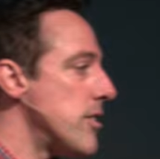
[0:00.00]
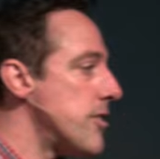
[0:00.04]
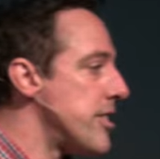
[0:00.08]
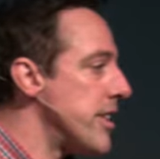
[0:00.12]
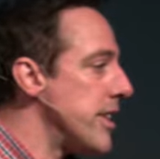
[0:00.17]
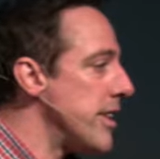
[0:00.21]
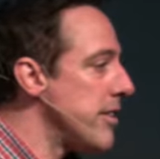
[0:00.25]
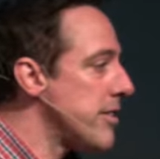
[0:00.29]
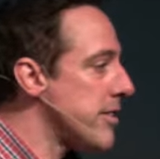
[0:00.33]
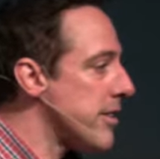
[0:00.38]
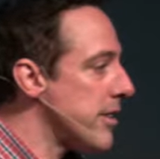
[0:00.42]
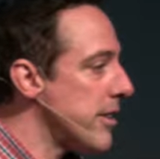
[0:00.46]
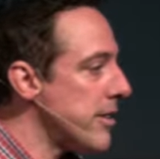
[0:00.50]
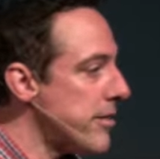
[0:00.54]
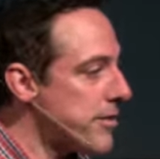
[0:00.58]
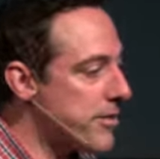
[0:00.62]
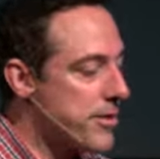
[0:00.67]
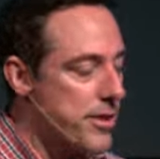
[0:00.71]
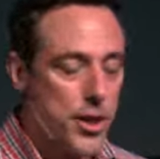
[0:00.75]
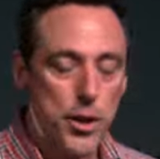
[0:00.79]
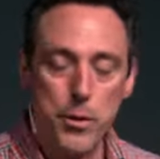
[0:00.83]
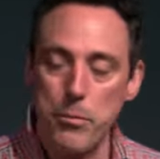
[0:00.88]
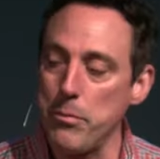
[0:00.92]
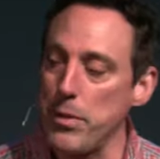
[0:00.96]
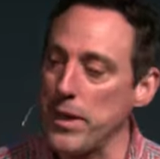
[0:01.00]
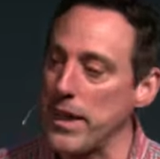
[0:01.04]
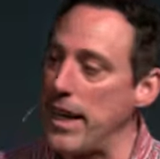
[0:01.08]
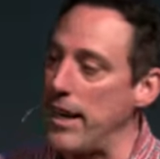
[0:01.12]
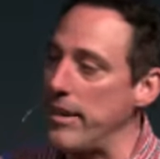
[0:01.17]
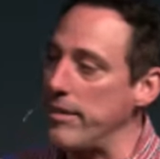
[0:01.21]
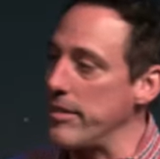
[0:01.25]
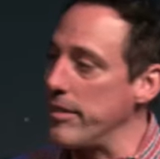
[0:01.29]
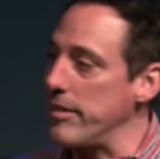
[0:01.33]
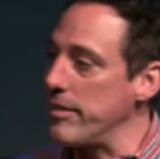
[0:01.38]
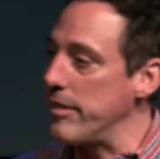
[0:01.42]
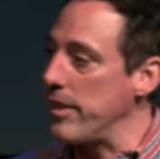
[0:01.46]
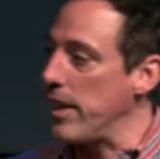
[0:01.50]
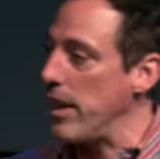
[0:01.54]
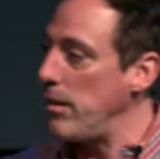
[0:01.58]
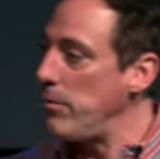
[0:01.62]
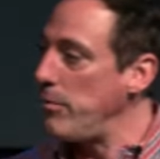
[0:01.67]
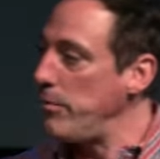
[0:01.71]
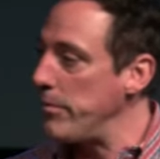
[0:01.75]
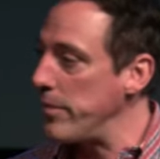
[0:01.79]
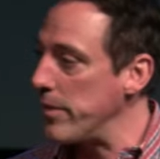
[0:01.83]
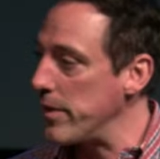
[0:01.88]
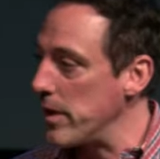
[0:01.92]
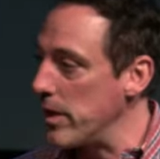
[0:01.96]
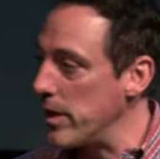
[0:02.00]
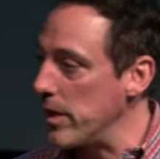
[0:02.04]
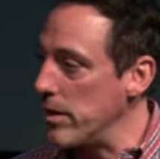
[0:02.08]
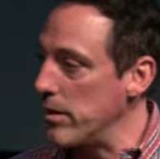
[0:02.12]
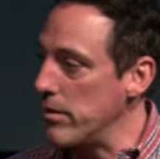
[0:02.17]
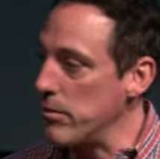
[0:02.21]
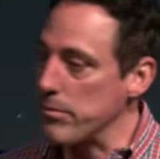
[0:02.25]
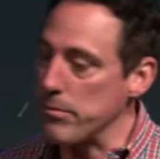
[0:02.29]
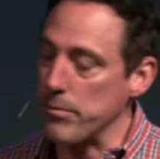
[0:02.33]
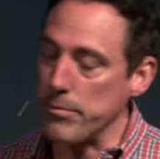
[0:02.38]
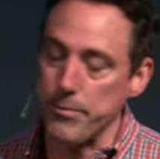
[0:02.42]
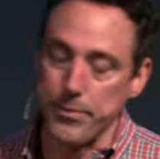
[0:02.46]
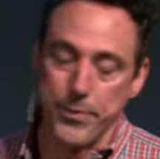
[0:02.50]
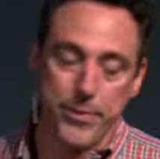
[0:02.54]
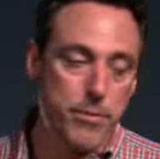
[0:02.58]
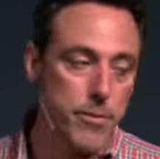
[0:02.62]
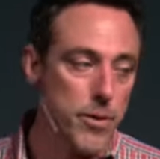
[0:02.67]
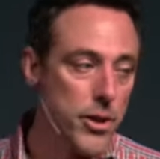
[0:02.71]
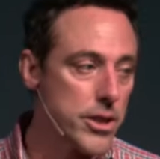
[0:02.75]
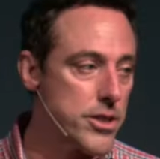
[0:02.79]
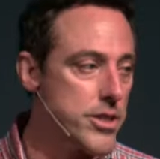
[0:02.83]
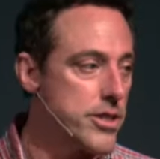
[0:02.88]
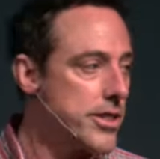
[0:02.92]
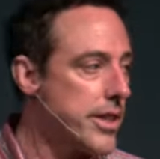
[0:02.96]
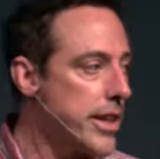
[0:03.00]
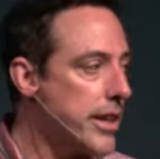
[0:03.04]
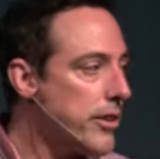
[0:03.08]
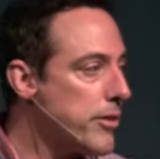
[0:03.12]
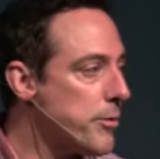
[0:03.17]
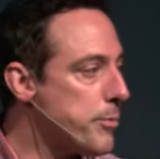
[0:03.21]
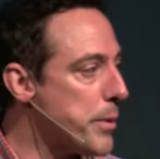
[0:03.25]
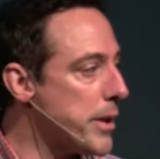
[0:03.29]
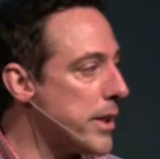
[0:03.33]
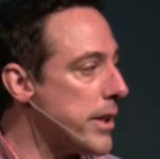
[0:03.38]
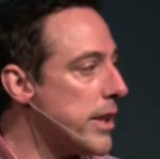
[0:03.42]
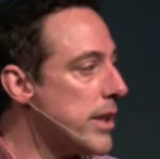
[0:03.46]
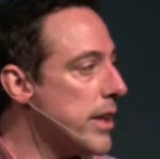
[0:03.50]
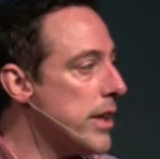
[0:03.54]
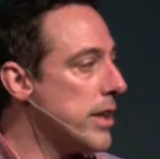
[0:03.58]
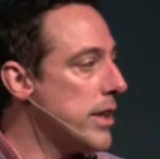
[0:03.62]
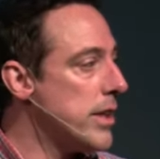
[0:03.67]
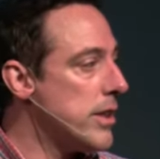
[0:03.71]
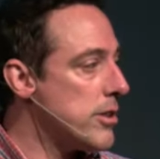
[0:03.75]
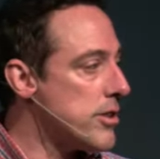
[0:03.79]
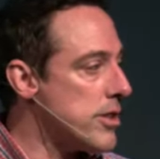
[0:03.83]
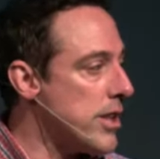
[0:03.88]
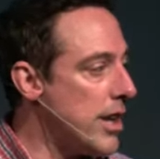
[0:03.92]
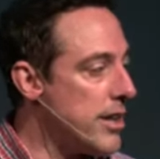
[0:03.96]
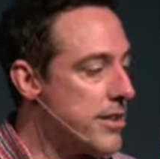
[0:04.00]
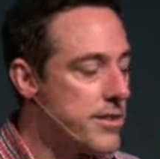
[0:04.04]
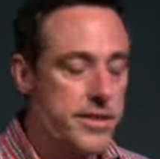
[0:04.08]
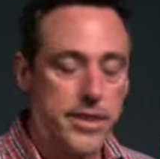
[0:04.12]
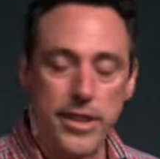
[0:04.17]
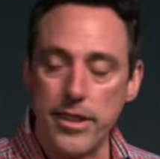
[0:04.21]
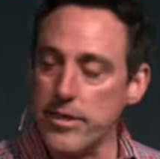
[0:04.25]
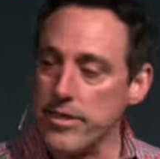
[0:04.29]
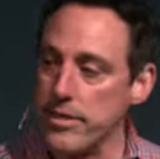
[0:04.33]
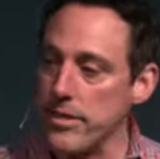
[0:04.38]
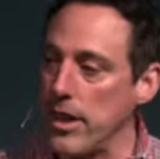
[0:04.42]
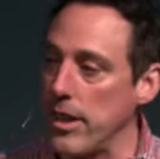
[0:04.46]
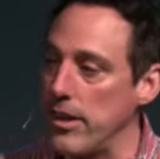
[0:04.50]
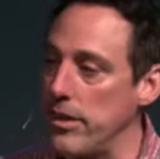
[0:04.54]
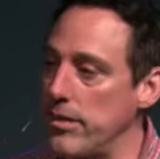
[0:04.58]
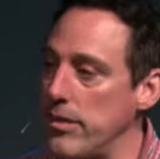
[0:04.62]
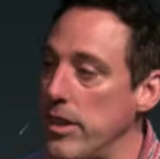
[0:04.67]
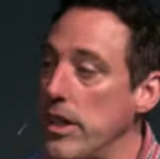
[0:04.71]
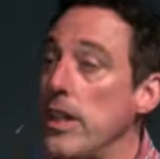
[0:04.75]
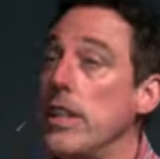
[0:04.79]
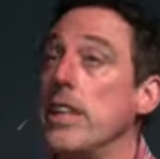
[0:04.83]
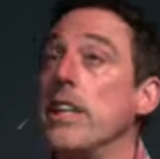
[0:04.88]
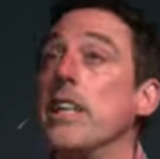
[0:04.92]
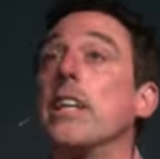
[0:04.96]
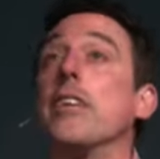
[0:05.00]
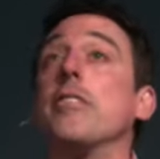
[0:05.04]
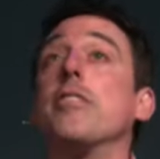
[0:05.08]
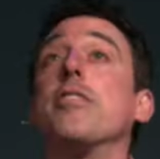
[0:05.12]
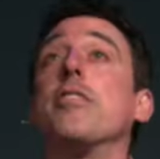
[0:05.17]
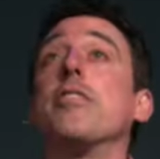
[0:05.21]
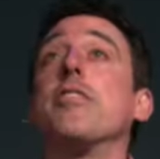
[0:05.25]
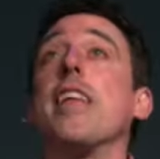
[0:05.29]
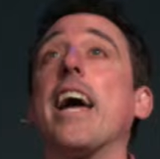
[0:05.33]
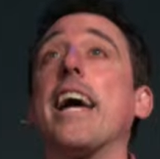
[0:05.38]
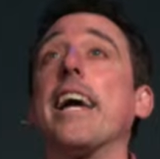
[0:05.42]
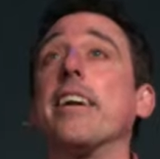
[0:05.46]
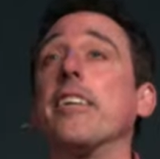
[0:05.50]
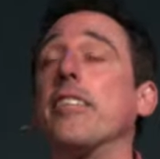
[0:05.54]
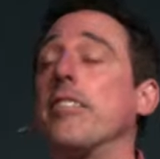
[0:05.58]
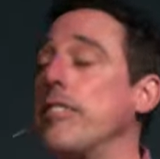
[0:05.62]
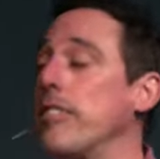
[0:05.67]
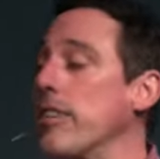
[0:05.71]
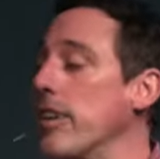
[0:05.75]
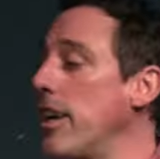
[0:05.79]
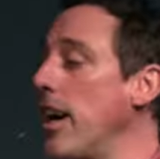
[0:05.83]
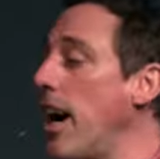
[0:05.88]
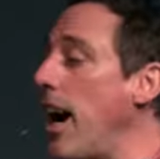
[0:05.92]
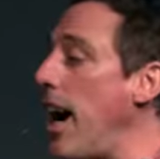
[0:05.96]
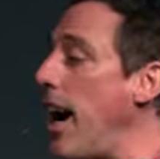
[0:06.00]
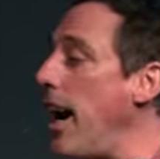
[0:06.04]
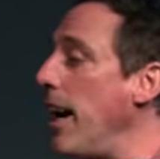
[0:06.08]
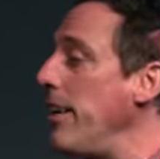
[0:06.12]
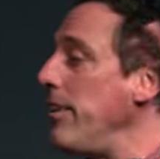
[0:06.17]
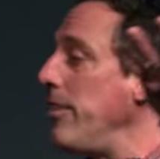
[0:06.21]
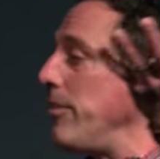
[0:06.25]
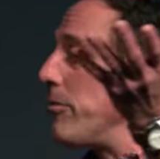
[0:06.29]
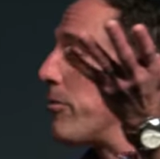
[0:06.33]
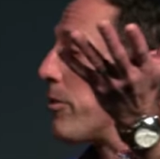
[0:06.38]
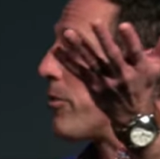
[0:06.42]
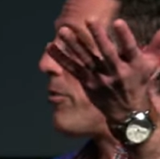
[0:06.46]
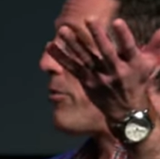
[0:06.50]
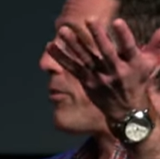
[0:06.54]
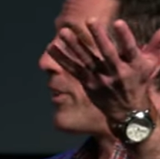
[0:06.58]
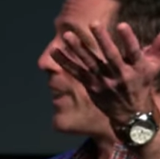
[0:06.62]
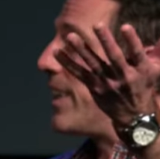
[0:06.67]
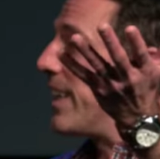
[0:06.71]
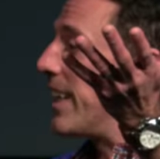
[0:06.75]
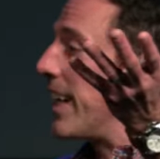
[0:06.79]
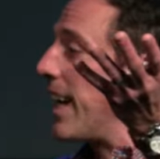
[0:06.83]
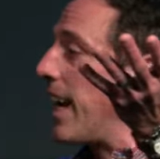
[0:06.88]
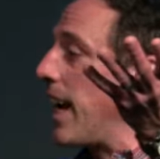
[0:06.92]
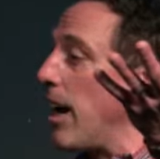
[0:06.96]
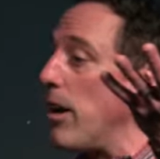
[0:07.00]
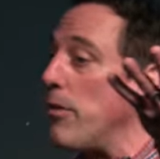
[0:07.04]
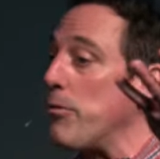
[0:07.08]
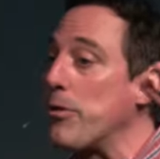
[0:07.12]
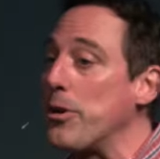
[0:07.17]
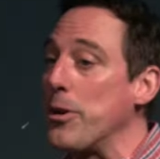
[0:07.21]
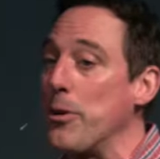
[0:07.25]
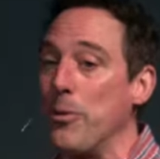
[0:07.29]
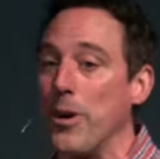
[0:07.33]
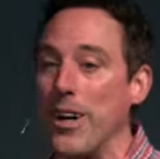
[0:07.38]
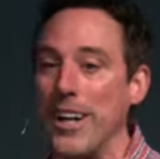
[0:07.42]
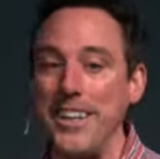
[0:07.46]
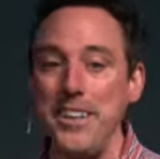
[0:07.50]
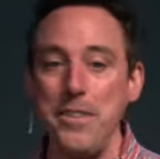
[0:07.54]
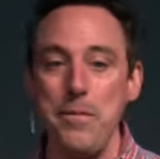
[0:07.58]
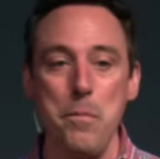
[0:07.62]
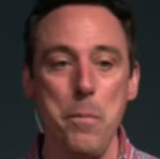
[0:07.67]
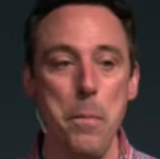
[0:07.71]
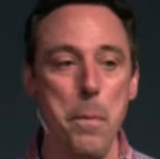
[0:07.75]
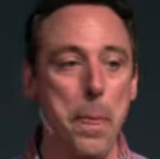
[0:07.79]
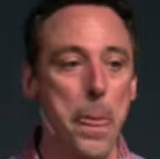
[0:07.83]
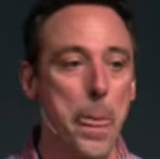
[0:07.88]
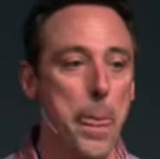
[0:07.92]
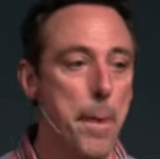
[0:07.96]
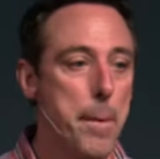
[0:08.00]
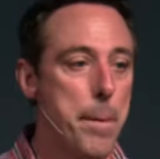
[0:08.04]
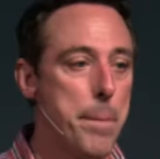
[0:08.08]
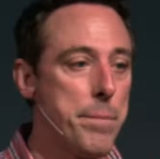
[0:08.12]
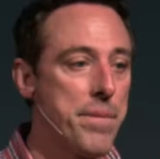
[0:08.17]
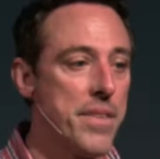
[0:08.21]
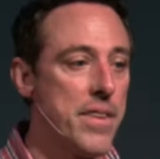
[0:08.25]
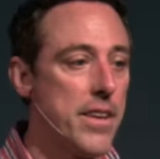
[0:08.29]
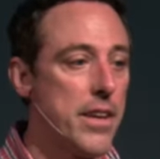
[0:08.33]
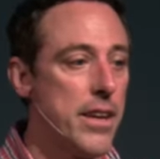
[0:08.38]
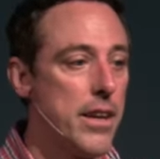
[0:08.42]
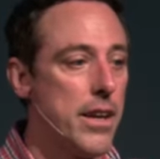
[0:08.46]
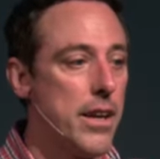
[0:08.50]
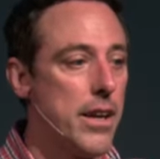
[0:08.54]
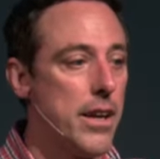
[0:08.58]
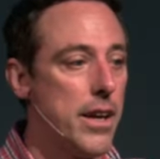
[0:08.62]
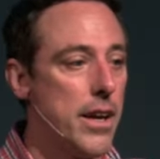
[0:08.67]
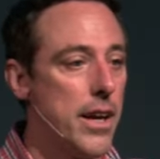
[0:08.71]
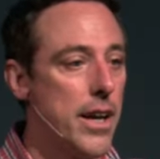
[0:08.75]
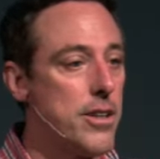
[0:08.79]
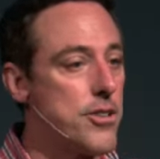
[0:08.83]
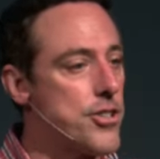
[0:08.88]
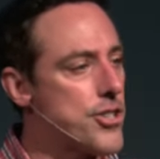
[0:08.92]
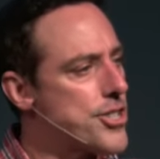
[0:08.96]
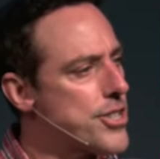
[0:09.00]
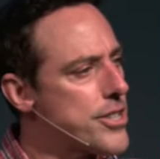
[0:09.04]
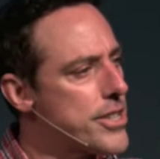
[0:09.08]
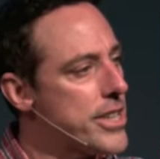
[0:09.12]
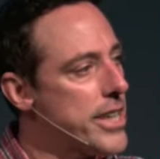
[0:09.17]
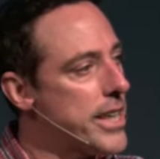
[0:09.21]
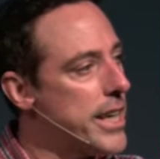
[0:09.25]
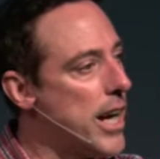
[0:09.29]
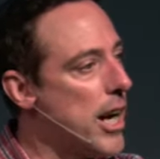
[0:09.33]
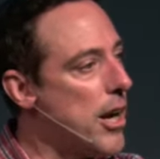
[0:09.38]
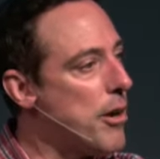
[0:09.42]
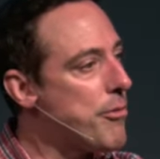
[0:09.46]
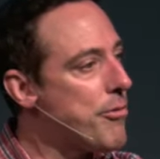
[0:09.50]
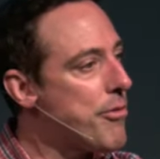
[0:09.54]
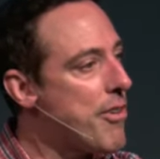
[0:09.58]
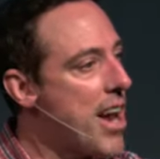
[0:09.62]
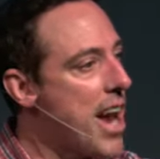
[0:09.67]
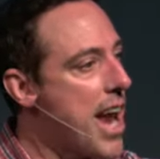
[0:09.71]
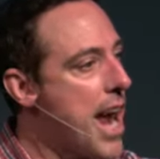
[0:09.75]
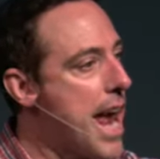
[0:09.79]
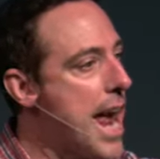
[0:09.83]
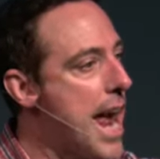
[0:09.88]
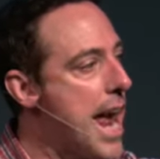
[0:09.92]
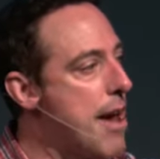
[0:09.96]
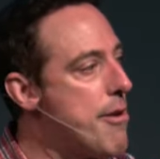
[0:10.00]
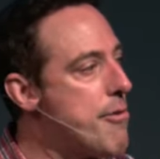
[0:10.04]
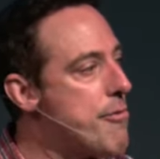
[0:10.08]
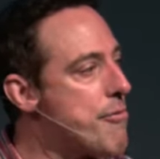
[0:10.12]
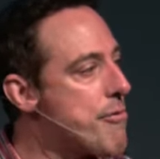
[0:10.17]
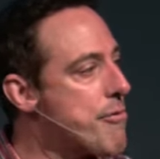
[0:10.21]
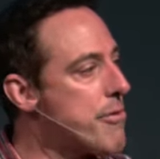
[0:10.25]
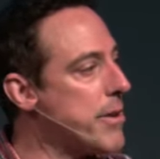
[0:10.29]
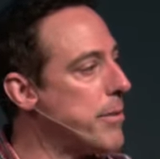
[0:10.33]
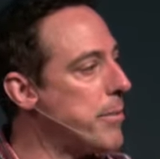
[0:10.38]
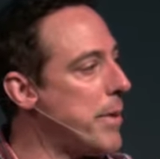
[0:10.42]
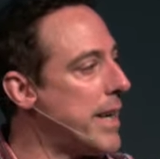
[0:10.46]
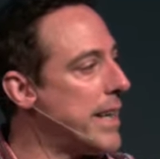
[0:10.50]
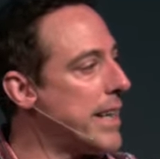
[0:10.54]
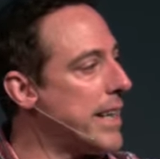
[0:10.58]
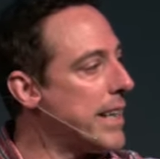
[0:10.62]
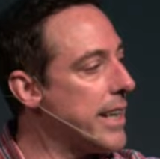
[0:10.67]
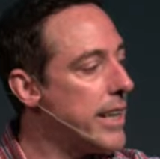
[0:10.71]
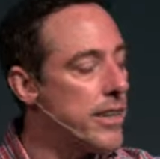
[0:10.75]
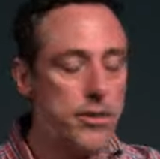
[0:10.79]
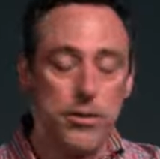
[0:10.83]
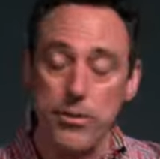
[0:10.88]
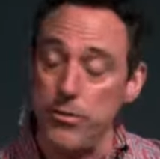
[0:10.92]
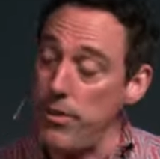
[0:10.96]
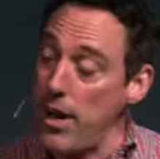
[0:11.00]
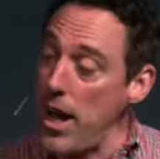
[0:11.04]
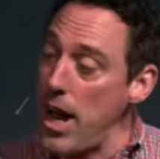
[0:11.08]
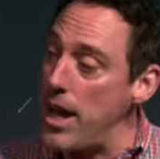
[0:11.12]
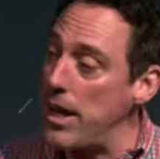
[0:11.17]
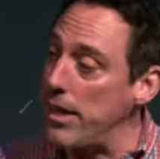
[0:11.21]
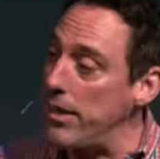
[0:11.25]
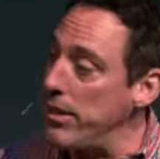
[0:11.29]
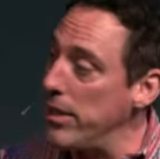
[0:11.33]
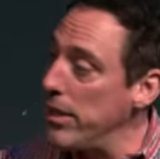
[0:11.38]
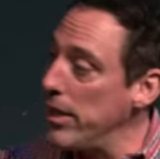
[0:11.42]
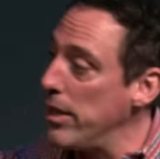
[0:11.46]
Jesus blesses them. Mark 6, but John 6 says, he gives thanks to God for feeding everyone. And sure enough, everybody gets fed.